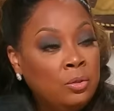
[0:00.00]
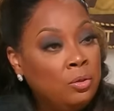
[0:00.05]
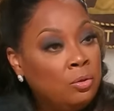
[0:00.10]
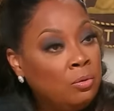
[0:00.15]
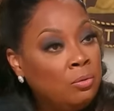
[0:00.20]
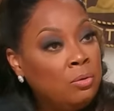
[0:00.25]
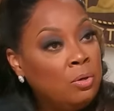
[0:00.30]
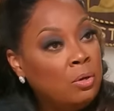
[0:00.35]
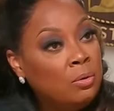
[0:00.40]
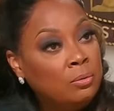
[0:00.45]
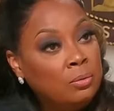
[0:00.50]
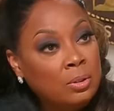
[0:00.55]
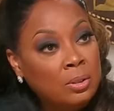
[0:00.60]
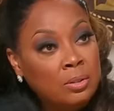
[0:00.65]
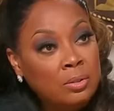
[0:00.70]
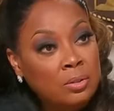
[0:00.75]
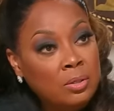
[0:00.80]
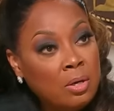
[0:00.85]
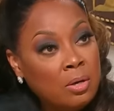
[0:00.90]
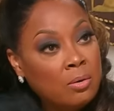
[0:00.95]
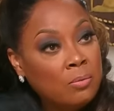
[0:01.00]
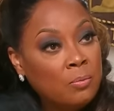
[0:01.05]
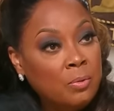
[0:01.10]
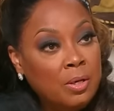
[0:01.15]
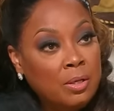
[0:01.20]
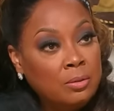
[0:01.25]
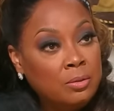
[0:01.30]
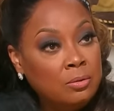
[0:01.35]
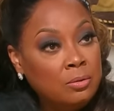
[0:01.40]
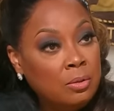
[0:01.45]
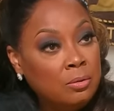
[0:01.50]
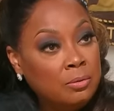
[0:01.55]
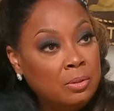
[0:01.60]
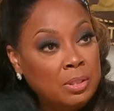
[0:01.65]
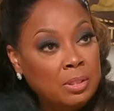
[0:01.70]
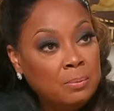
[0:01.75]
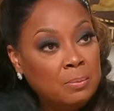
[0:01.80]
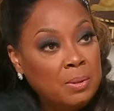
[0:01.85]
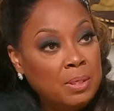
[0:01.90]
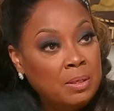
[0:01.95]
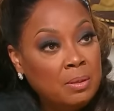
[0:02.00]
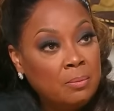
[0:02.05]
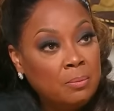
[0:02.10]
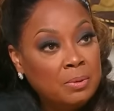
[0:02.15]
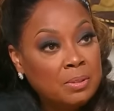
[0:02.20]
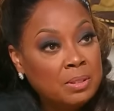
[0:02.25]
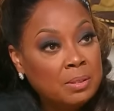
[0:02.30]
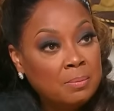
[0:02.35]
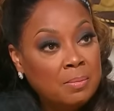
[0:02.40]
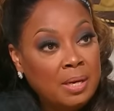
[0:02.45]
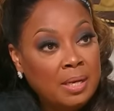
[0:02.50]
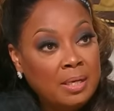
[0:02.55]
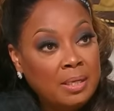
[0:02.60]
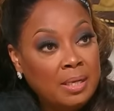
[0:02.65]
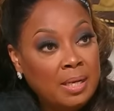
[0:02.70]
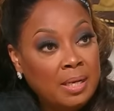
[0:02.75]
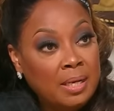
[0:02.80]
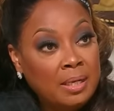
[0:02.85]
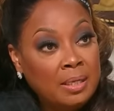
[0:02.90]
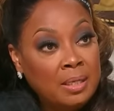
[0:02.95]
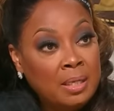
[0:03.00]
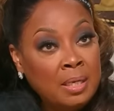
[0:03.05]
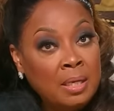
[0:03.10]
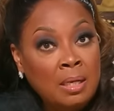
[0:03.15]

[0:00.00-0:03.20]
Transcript: You know good and darn well you don't need to be with somebody that